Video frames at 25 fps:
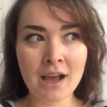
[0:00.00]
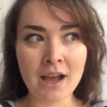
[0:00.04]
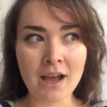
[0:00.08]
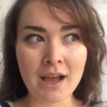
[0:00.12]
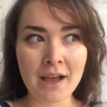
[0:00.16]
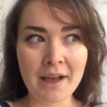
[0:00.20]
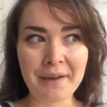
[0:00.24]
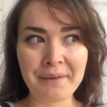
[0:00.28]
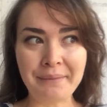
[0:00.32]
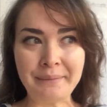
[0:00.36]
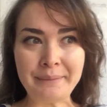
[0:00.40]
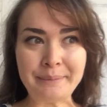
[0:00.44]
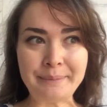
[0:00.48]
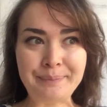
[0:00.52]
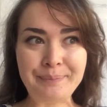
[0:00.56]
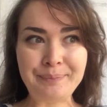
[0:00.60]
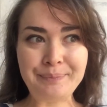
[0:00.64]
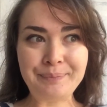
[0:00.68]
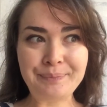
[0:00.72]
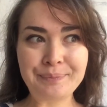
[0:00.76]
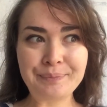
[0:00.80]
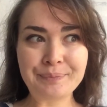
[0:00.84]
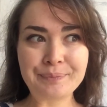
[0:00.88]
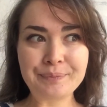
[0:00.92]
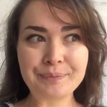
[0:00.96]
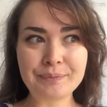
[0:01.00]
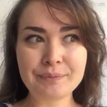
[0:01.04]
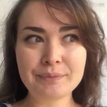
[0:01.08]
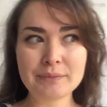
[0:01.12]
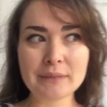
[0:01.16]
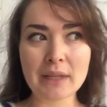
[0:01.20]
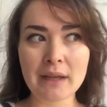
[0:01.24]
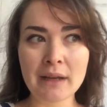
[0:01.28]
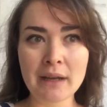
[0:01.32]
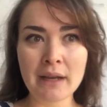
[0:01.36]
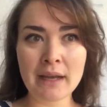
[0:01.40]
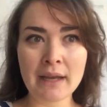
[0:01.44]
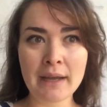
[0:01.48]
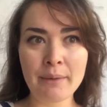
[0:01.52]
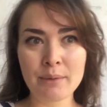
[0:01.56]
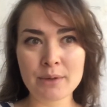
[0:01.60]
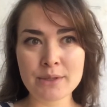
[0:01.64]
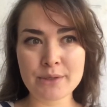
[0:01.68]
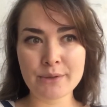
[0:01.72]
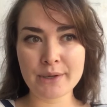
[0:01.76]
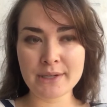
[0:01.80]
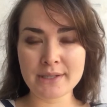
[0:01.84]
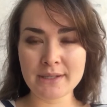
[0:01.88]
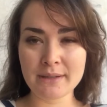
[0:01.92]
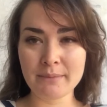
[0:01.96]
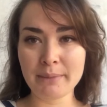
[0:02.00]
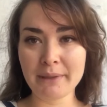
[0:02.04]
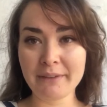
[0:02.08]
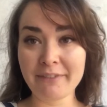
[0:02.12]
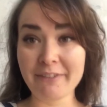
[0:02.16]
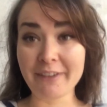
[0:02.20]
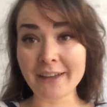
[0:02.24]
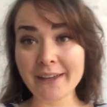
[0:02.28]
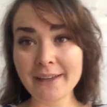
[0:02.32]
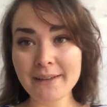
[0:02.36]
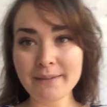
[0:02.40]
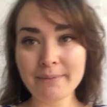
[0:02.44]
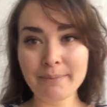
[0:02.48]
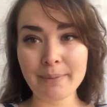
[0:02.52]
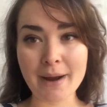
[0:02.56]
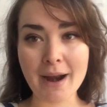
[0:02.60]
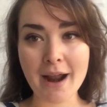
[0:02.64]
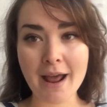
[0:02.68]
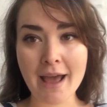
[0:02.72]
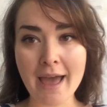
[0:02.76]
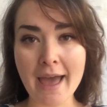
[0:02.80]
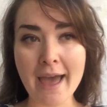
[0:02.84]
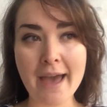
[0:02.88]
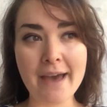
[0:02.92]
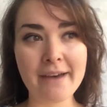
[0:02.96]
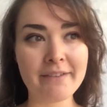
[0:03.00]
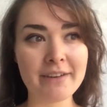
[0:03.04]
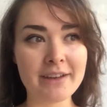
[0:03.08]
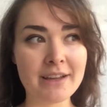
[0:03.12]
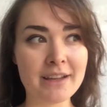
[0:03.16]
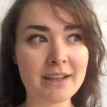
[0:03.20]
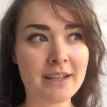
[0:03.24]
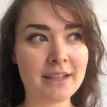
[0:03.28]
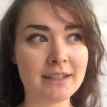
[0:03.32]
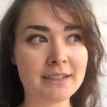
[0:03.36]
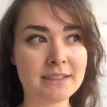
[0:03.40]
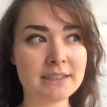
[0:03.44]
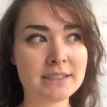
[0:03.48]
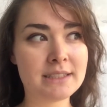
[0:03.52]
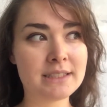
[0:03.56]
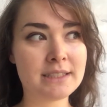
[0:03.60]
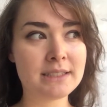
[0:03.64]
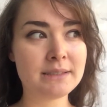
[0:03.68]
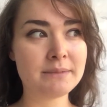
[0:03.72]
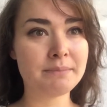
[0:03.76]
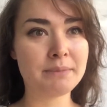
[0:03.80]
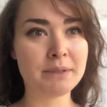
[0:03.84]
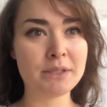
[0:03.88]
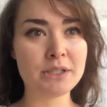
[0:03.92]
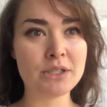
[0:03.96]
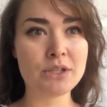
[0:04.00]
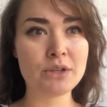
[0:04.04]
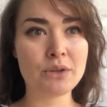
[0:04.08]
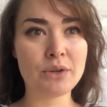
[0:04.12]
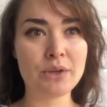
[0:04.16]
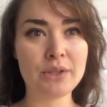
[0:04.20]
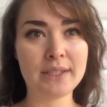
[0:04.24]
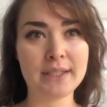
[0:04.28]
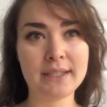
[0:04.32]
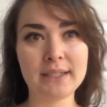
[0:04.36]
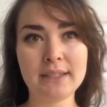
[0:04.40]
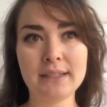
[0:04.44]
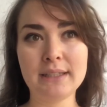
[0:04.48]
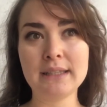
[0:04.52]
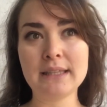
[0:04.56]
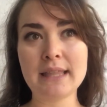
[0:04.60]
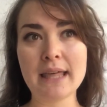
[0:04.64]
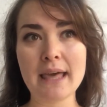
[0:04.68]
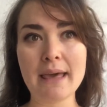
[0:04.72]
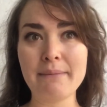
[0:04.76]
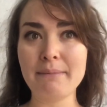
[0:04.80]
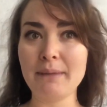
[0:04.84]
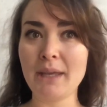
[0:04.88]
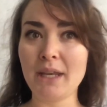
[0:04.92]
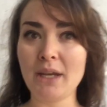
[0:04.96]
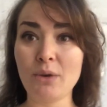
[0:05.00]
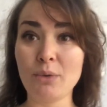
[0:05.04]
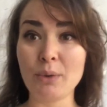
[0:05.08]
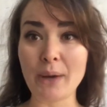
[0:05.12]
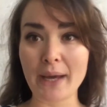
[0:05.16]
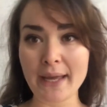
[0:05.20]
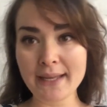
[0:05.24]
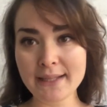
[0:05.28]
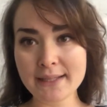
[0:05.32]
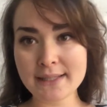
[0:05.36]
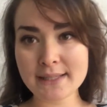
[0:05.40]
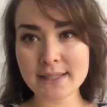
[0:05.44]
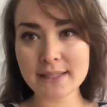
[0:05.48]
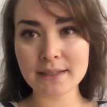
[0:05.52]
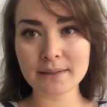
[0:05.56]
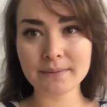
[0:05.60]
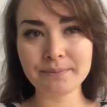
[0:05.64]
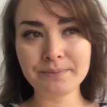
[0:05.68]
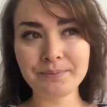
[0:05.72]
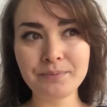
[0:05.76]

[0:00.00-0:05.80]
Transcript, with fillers: um, I was reasonably fit, but I haven't been doing that many weights.